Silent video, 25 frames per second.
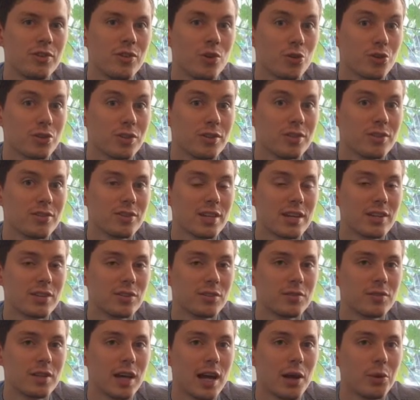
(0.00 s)
not in the centre
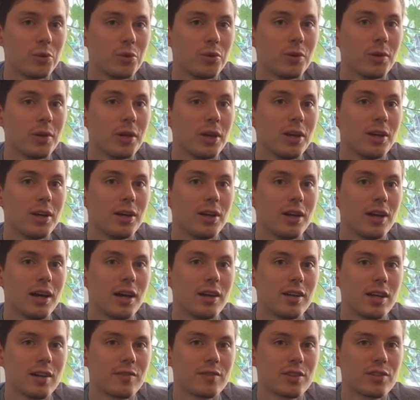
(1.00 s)
of town,
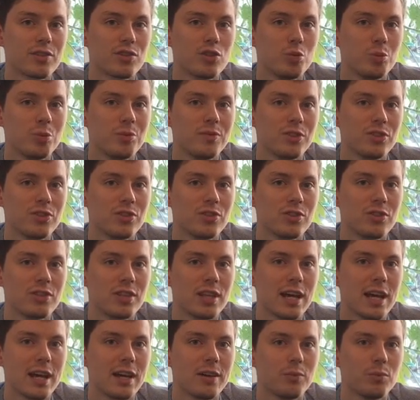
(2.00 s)
and have their supervisions
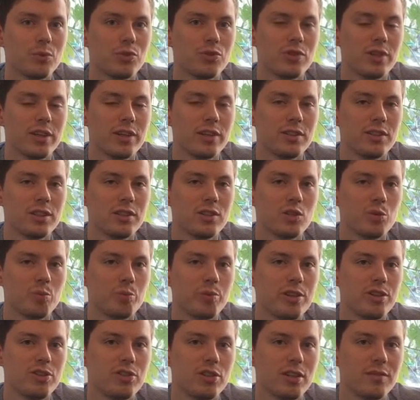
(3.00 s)
there, which they didn't
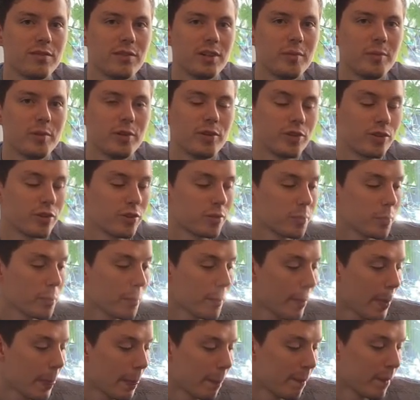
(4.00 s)
appreciate very much.
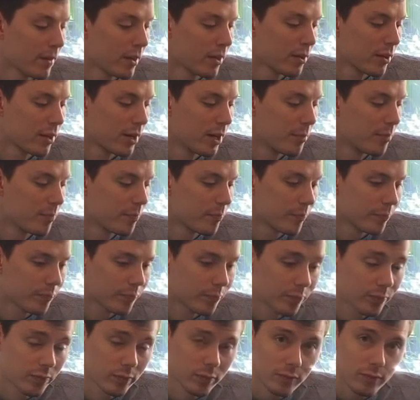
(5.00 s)
Um,
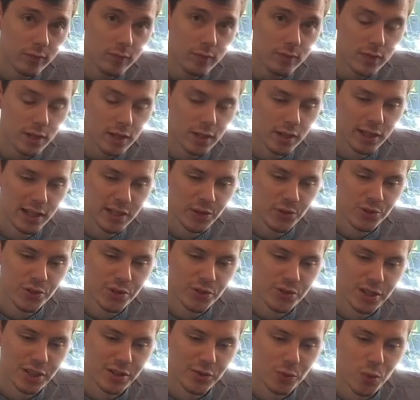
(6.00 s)
he also
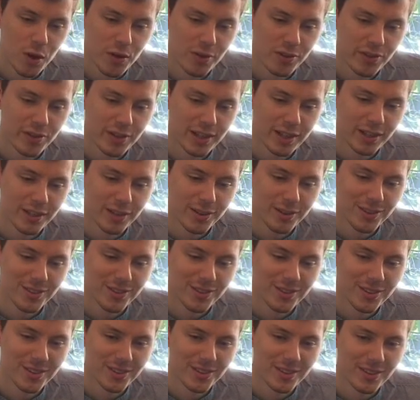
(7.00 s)
did one thing,
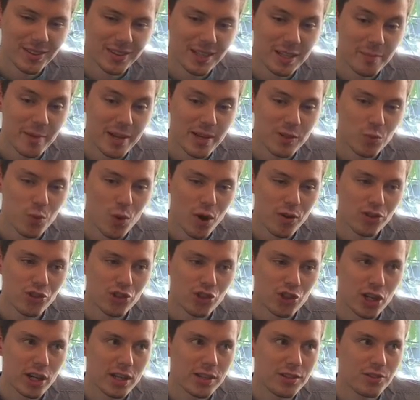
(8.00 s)
he made one
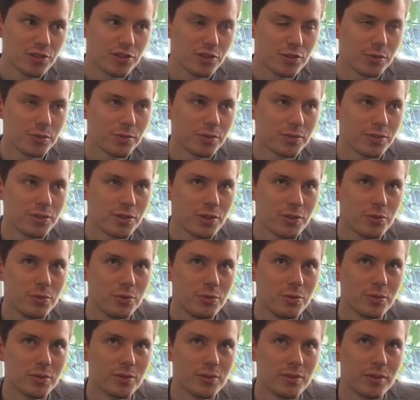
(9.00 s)
change
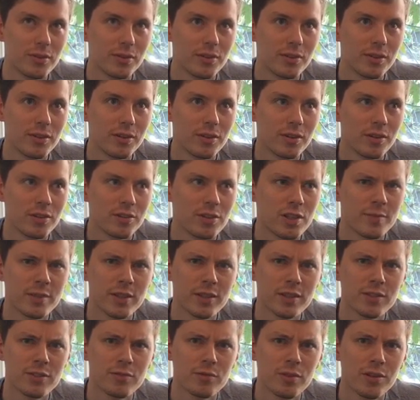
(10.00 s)
to
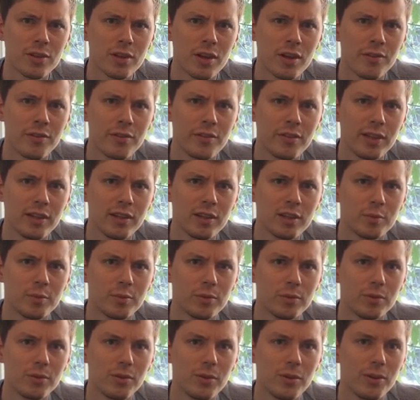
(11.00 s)
something that's rather
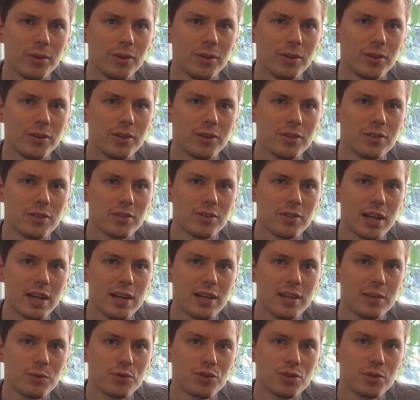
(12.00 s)
unthinkable
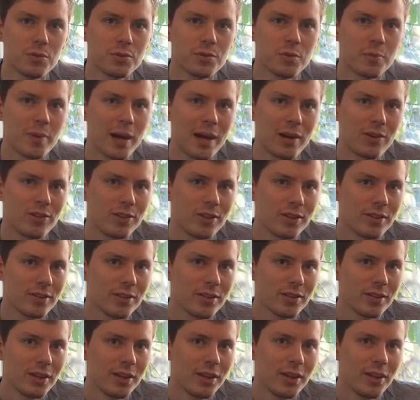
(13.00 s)
today, which was apparently
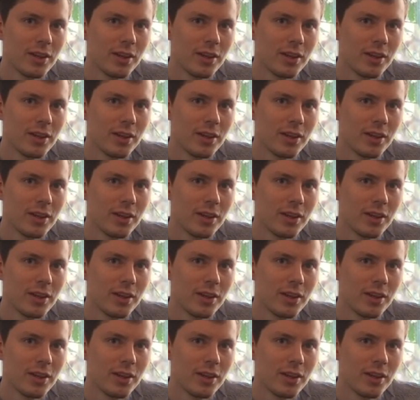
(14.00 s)
that